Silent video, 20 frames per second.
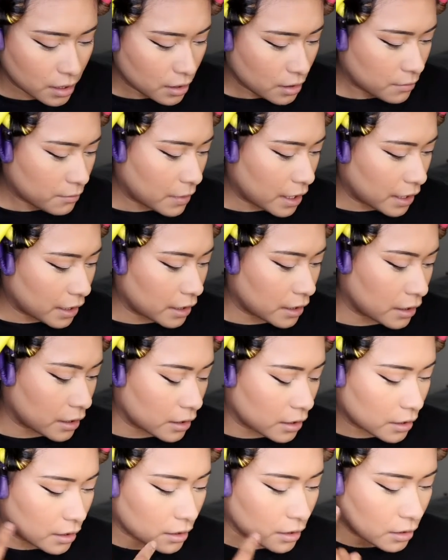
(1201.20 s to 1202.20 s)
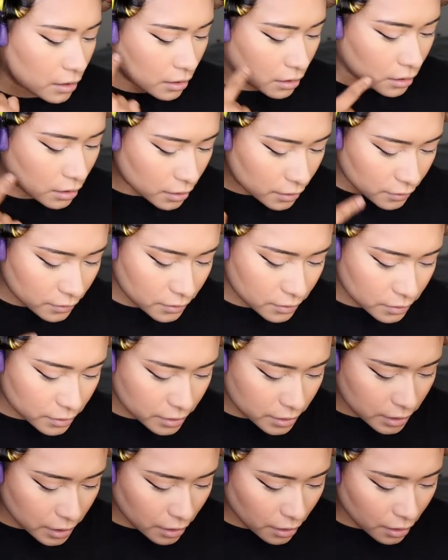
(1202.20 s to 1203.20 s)
my
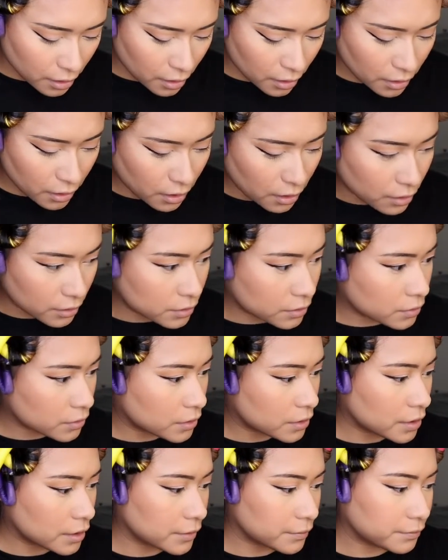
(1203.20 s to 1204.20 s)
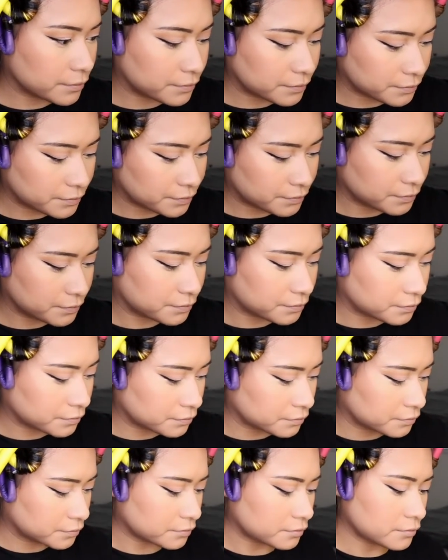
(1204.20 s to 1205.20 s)
cheek contour,
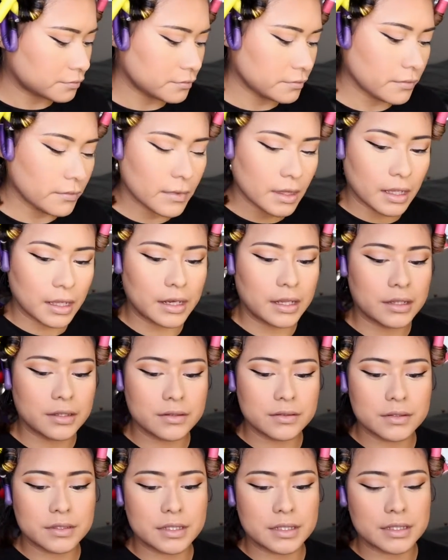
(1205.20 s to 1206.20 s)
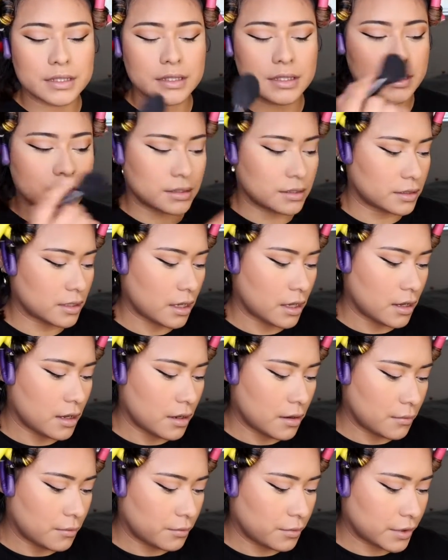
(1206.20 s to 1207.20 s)
and I use just this
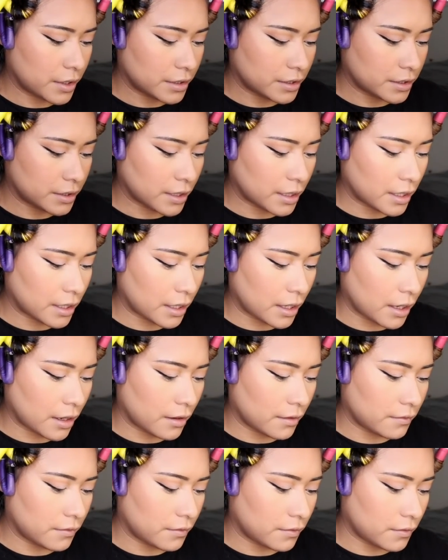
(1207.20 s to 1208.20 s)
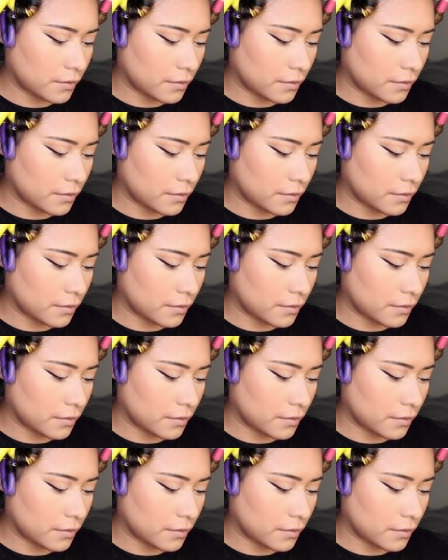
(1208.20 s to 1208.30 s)
brush that I have,